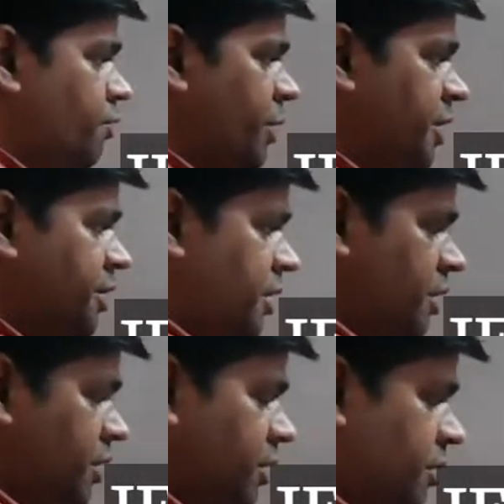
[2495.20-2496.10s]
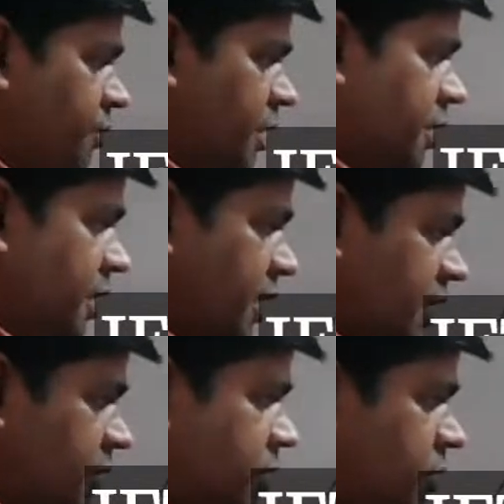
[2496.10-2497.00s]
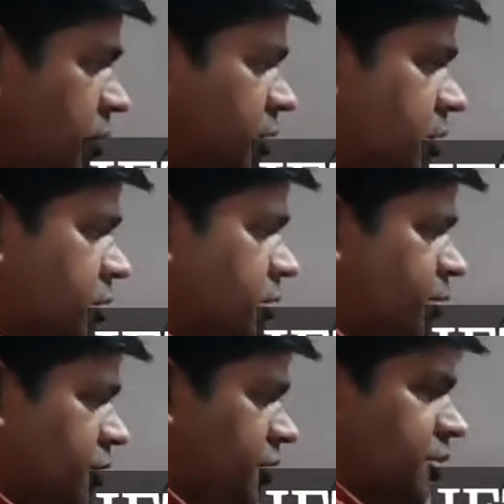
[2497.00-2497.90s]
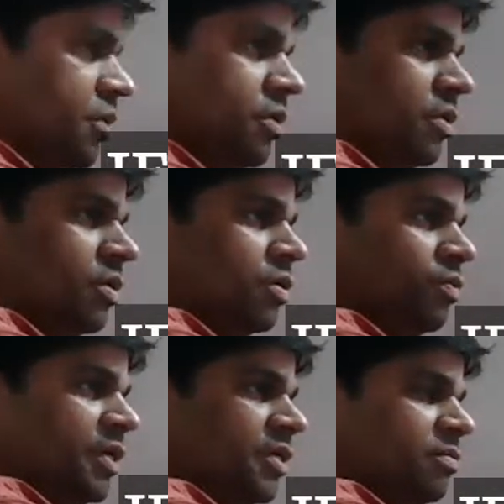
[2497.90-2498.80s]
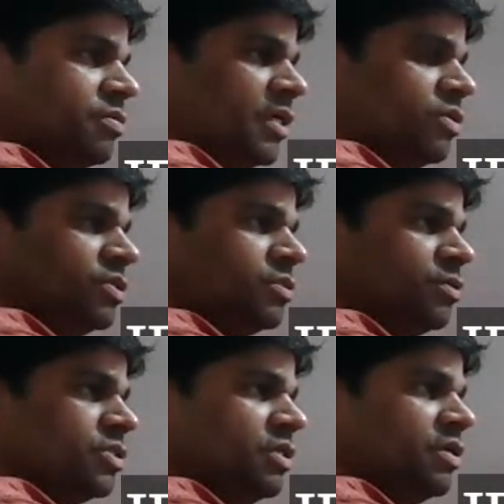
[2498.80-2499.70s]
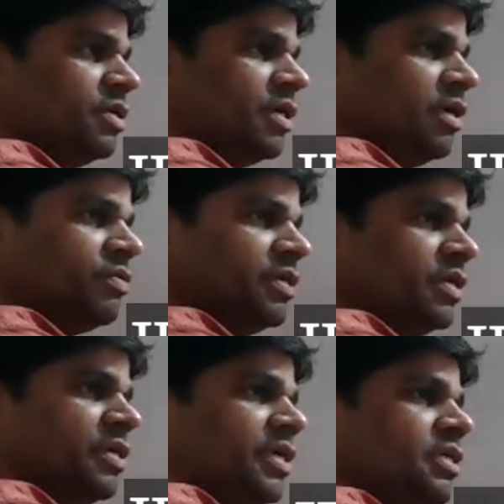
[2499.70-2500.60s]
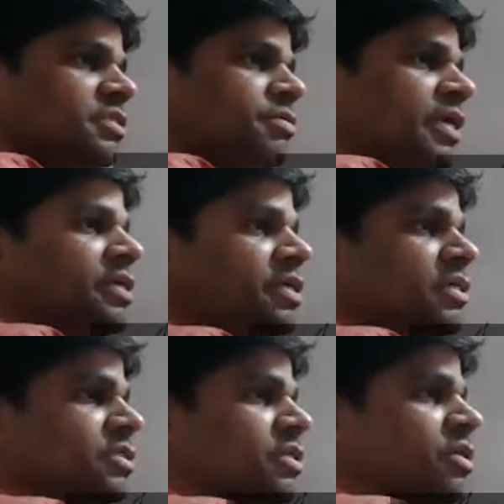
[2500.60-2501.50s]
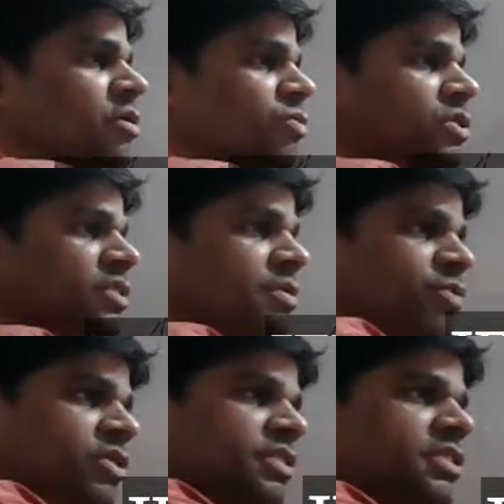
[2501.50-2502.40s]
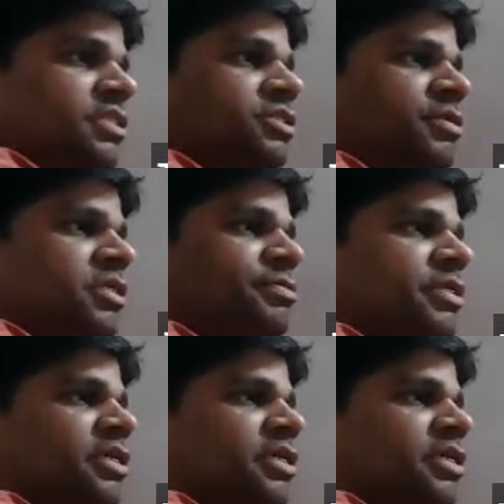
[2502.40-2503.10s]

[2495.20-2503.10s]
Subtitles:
When it regains this position, when it comes back to this position, it will have attained some kinetic energy, because that potential energy in the spring is being